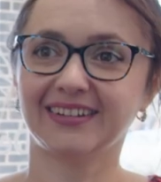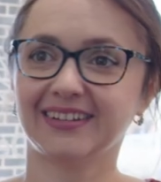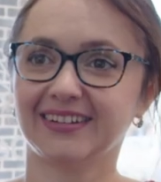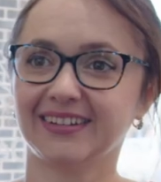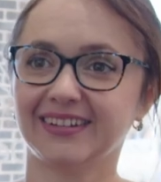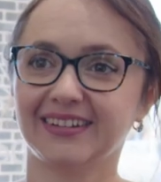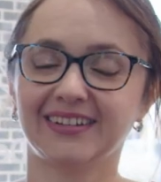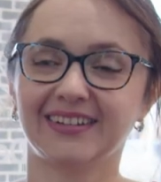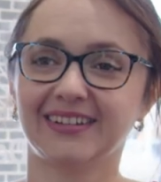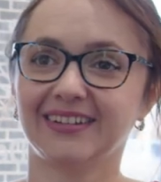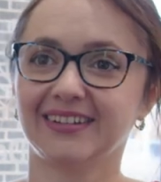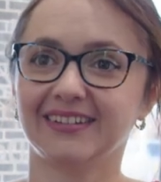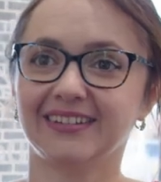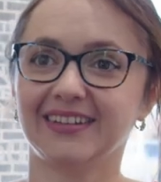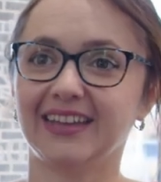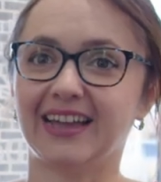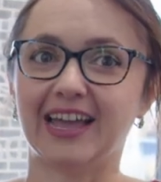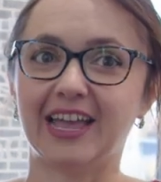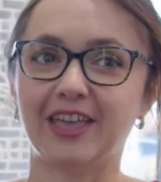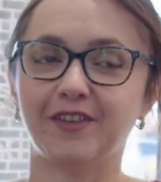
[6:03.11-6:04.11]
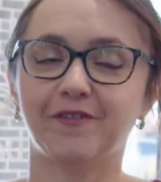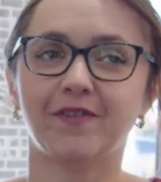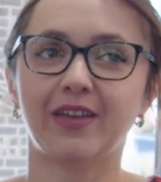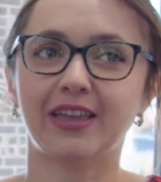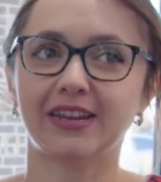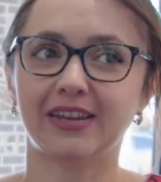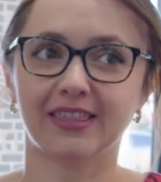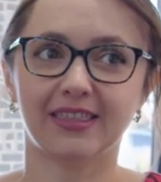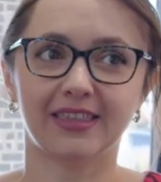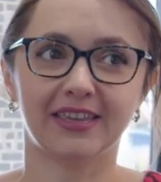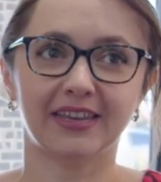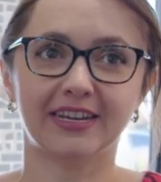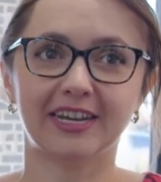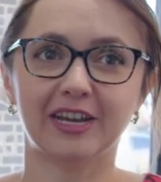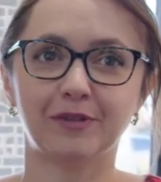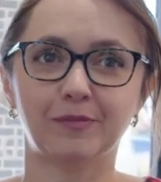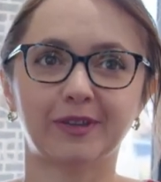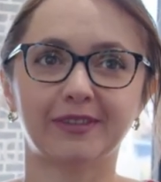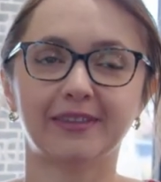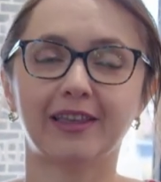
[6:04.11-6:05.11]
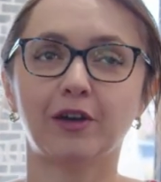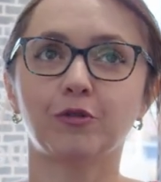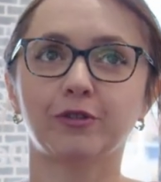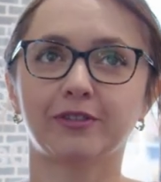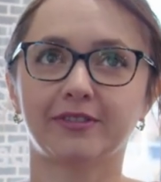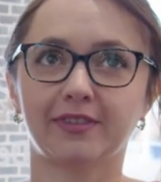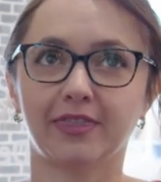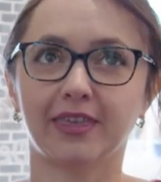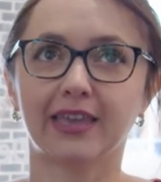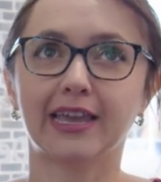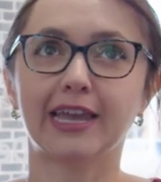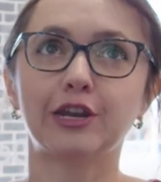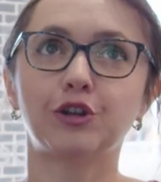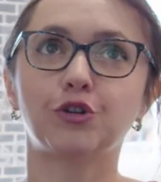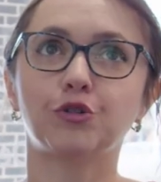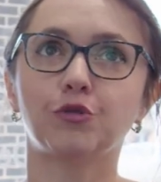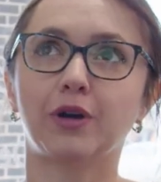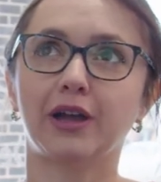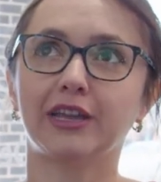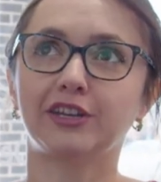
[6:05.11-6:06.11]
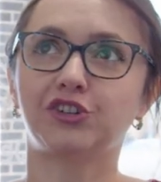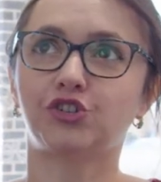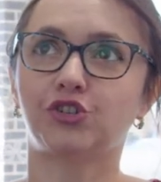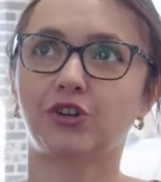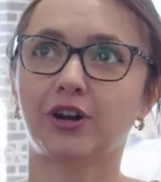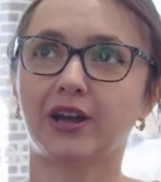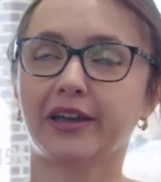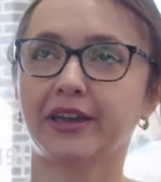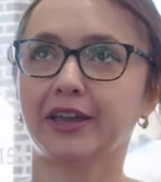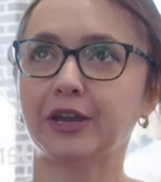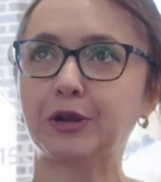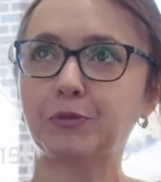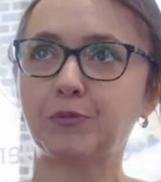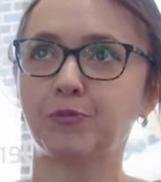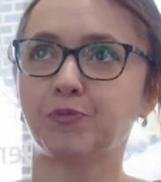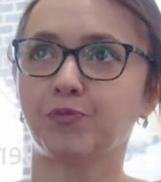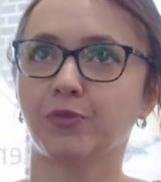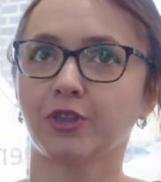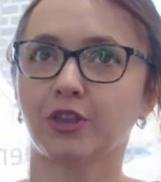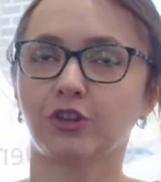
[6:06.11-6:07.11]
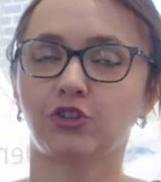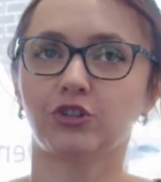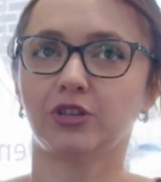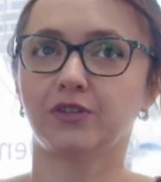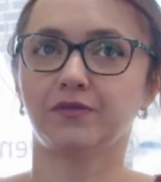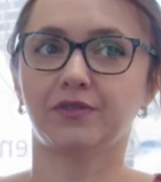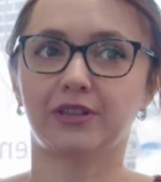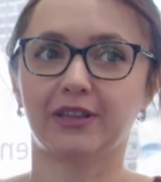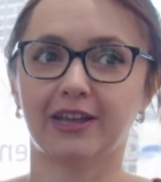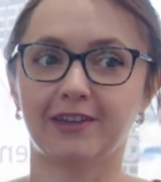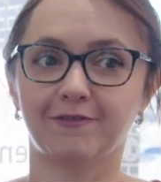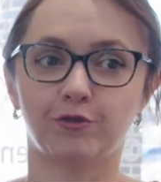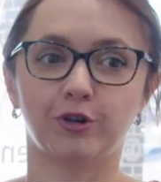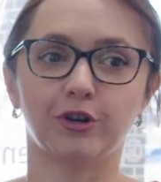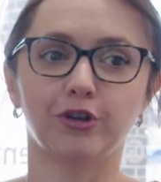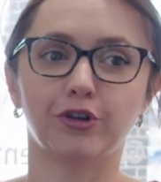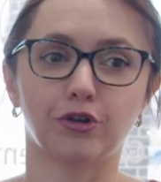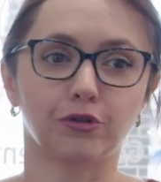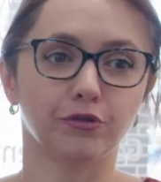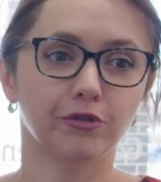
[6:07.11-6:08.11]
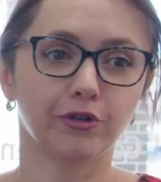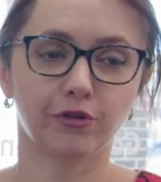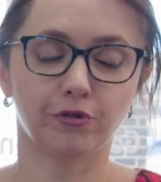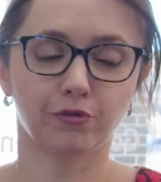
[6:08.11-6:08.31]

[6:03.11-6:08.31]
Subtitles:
a patient, just having access to that information, to that knowledge is important. I probably even